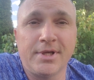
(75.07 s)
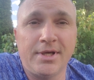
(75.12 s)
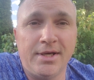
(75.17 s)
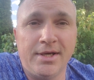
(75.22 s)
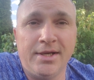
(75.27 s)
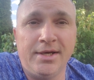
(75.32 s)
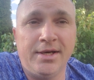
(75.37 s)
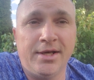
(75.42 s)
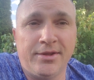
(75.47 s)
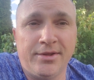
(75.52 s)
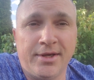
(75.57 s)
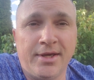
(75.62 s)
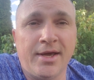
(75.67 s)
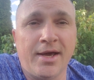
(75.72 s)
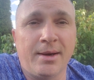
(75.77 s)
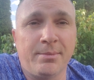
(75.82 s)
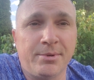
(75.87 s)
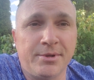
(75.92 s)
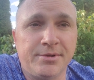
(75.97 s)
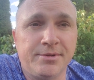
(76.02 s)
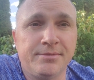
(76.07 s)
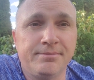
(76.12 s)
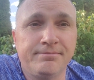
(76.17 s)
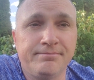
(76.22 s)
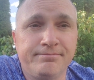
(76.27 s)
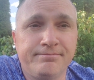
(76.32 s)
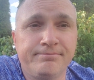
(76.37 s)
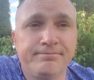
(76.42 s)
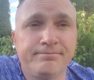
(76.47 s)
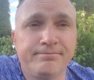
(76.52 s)
and nothing happened.
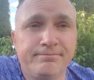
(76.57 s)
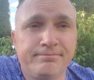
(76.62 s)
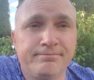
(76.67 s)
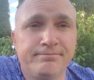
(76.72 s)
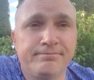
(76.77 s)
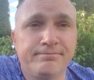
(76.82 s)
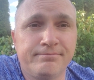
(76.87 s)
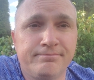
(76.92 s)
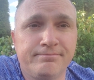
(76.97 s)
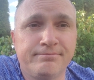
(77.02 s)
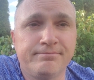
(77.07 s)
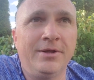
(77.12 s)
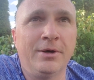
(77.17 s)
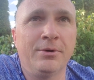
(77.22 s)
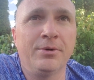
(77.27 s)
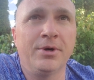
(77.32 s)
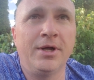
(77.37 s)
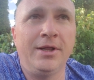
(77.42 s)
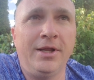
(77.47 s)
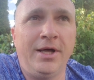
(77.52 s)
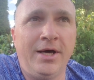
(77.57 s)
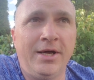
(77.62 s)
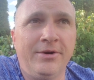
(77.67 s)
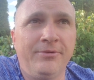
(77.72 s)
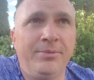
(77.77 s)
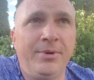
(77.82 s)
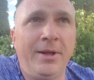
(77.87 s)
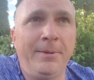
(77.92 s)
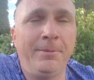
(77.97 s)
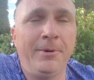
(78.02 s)
There were a lot
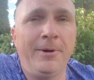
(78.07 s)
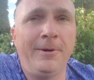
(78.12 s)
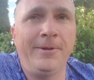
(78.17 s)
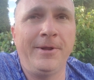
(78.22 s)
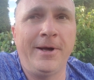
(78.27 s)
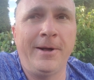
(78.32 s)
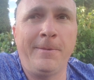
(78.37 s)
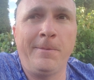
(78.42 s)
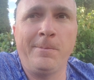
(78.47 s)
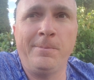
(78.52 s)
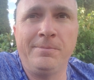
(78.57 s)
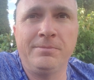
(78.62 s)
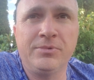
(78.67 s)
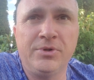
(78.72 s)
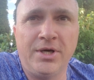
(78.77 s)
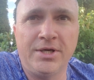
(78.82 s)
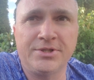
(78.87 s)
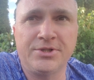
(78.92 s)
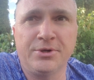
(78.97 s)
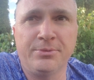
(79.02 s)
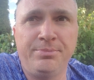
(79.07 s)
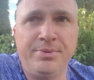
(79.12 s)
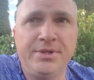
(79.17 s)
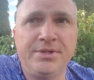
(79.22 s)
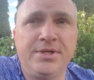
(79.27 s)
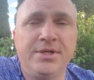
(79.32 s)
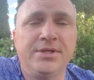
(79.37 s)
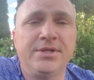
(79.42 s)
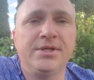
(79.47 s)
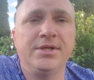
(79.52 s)
of people that lost their
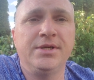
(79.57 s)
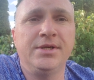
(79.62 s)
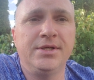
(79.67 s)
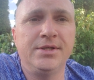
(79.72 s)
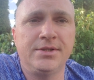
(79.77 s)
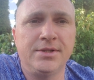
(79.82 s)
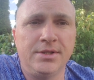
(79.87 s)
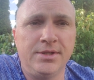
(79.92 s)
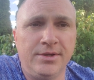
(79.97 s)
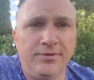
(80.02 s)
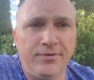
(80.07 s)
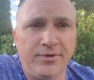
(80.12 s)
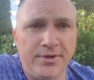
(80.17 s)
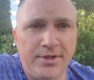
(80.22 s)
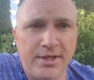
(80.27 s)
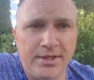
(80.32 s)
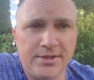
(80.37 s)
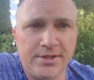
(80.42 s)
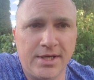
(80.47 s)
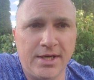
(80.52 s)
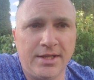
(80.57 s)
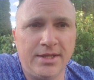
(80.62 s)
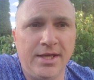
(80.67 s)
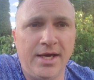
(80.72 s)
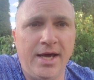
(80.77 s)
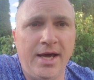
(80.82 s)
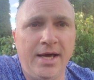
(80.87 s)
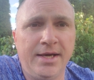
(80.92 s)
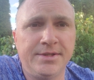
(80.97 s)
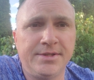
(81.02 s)
businesses and different things like
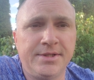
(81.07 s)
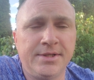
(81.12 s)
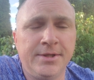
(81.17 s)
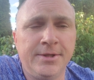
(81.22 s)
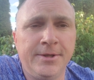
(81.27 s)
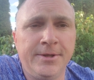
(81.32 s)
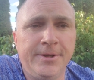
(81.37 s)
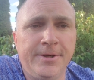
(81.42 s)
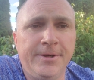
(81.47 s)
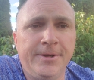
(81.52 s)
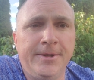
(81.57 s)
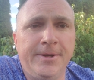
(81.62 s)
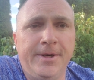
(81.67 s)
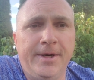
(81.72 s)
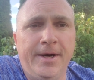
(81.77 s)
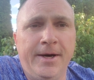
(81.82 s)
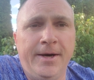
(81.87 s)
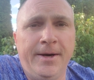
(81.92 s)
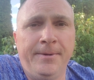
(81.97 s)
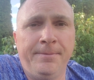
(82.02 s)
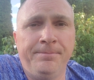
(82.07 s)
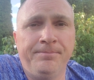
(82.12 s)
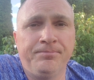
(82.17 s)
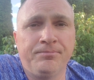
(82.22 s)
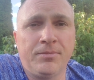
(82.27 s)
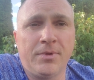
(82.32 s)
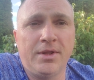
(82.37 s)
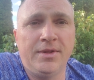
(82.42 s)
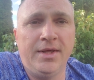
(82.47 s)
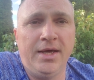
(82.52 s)
that.
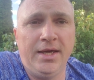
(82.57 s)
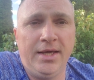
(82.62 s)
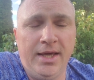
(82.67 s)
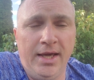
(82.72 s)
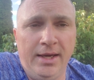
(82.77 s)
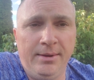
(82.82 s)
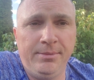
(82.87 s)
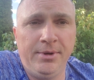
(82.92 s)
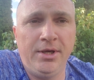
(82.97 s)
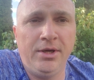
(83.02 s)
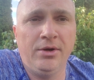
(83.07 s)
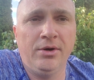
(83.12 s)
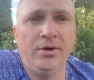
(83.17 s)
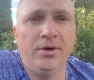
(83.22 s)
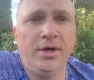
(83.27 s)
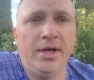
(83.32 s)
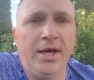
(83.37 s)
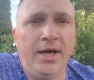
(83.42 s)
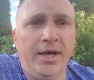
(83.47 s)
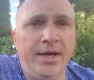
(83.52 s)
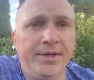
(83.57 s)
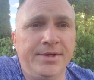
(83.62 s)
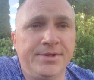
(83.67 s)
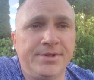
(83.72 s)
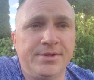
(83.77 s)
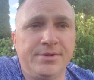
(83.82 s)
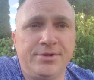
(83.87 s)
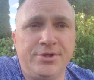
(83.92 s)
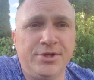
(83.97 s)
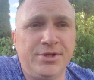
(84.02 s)
They came here
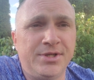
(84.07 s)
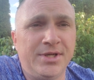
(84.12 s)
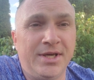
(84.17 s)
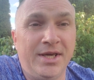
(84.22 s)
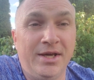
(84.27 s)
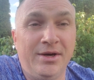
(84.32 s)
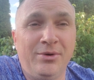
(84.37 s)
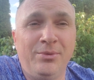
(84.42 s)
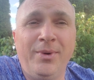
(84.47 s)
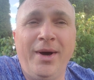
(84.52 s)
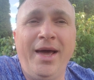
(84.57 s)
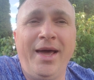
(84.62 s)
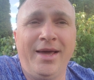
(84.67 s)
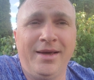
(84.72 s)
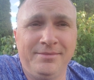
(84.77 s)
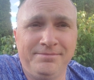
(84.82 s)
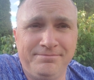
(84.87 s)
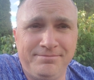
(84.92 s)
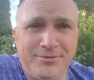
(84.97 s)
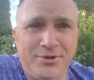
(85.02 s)
as just to get away